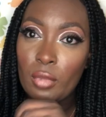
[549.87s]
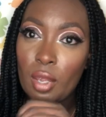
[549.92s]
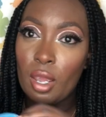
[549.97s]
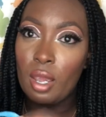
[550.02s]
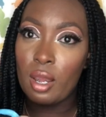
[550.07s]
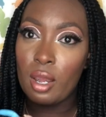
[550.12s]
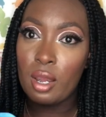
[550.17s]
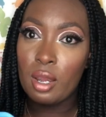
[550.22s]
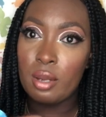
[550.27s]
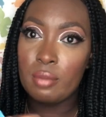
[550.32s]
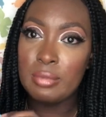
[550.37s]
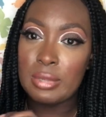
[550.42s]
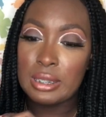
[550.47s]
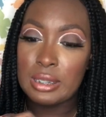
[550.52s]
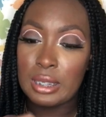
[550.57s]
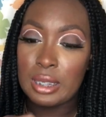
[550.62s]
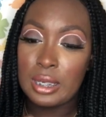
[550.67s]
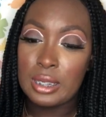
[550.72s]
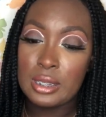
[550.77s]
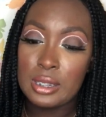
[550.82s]
Um, and you
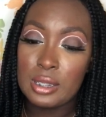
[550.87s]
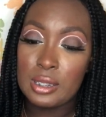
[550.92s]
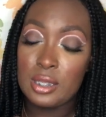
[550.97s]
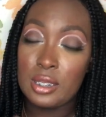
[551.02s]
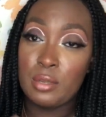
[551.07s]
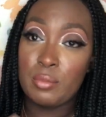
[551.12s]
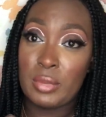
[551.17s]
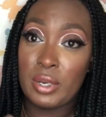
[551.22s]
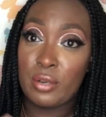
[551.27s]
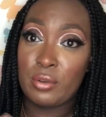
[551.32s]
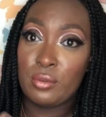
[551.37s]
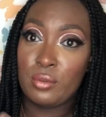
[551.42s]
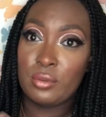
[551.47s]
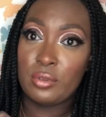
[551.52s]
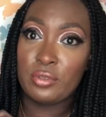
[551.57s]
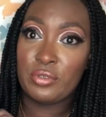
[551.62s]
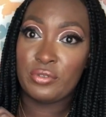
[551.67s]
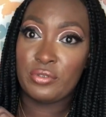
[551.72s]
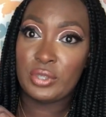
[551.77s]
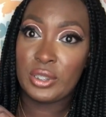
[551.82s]
can see my whole
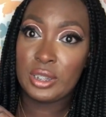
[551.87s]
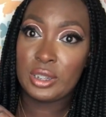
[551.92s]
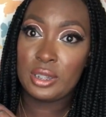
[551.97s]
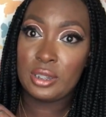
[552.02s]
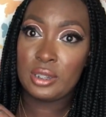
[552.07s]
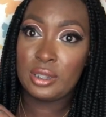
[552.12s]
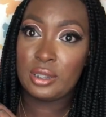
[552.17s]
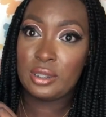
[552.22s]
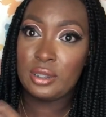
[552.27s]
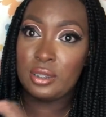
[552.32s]
face